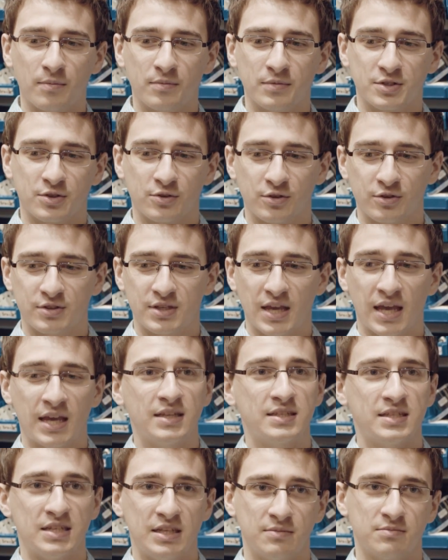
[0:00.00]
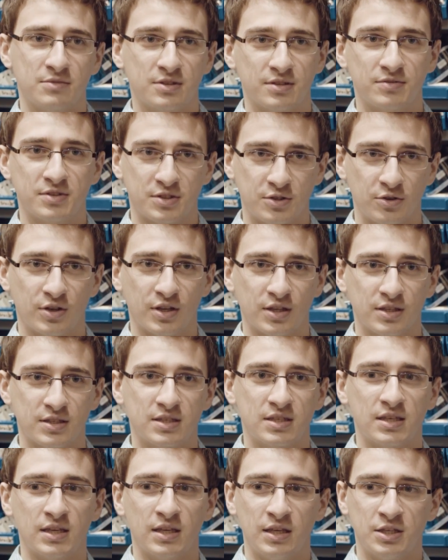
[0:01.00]
So there's 8 teams of
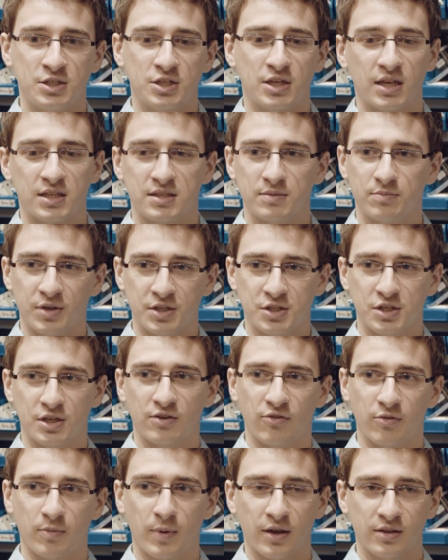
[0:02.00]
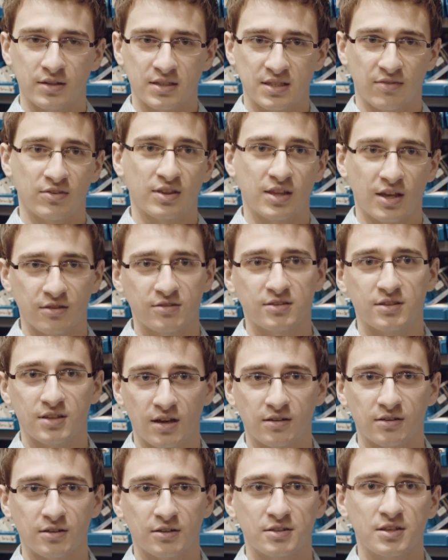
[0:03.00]
students. Each gets a budget of about
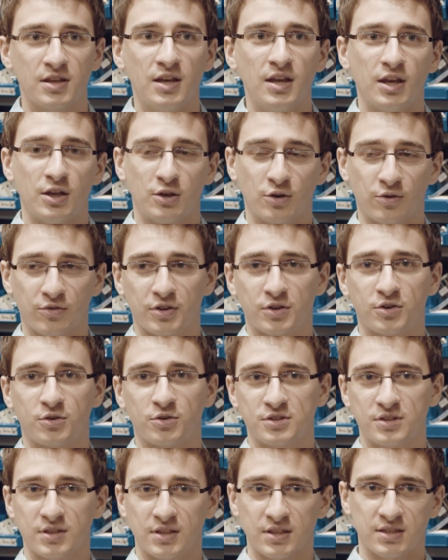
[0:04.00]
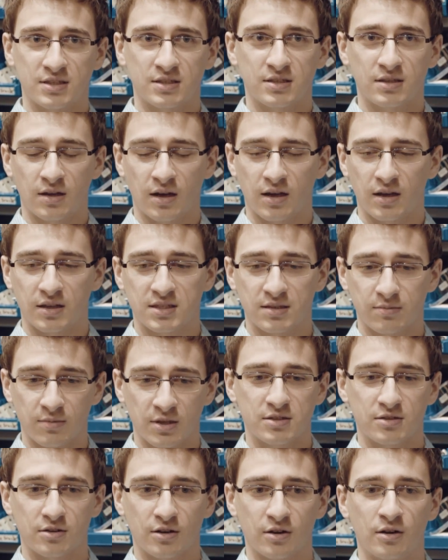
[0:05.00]
$7,000. And over the course of this
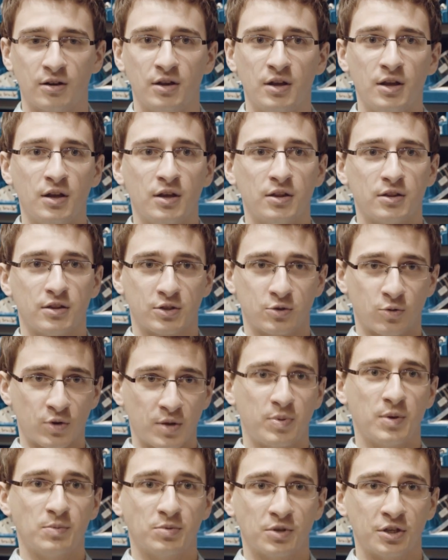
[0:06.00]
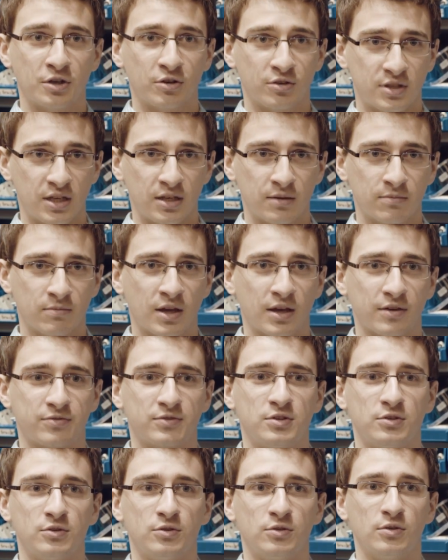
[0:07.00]
semester, the 20 people on your team have
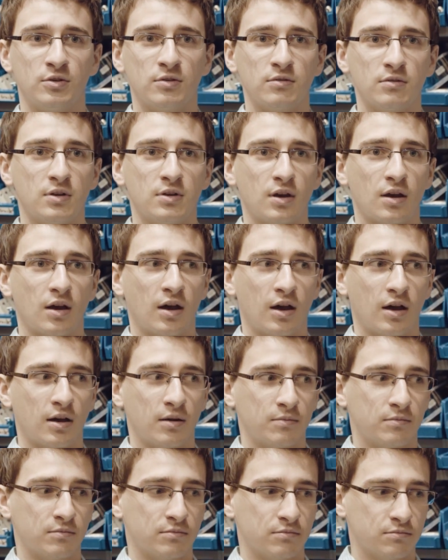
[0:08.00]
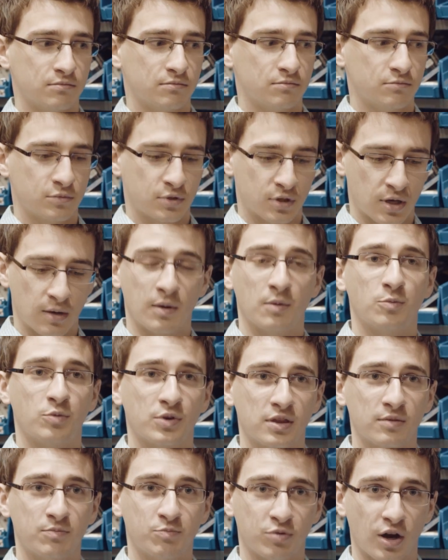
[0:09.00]
to come up
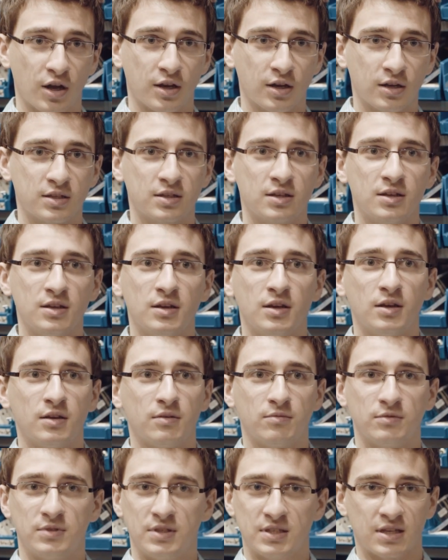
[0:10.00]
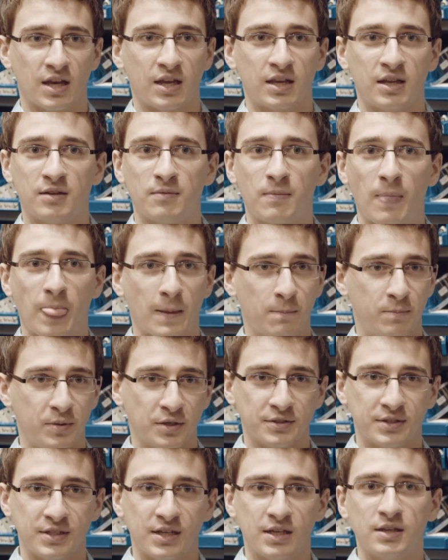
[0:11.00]
with a product, design it,
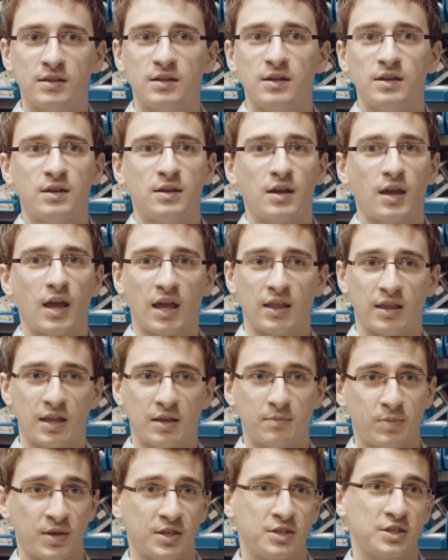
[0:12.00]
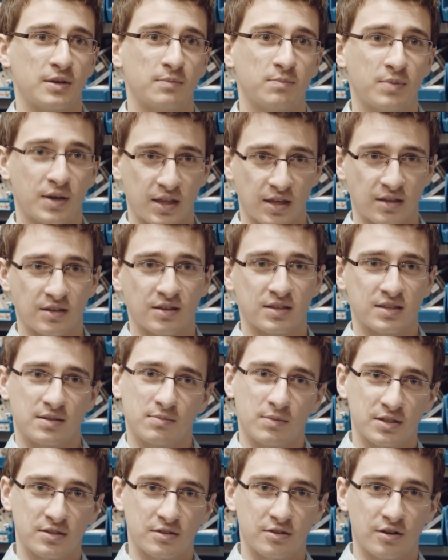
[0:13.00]
build it, and then pitch it by the end of the
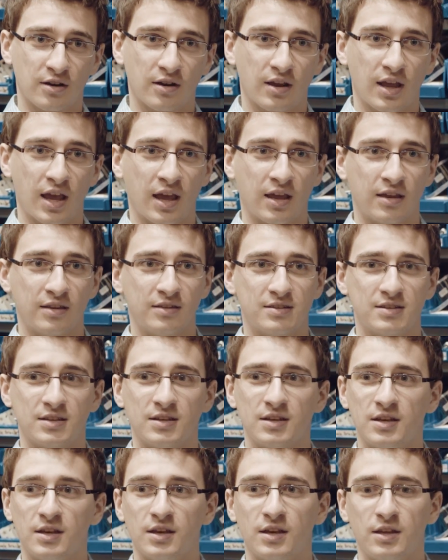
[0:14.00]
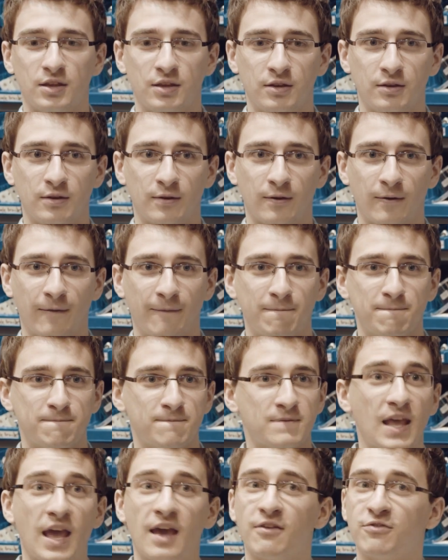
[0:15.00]
semester. And so you do every
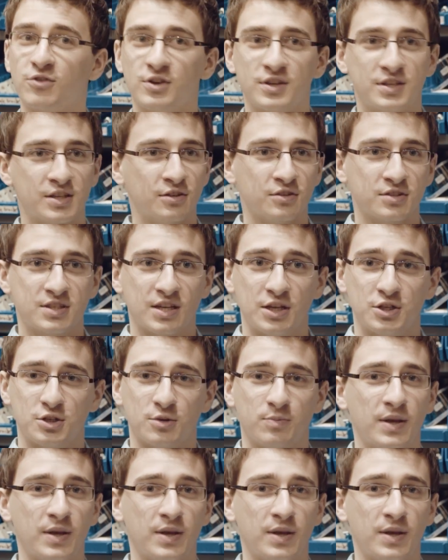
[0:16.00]
stage? Every single stage.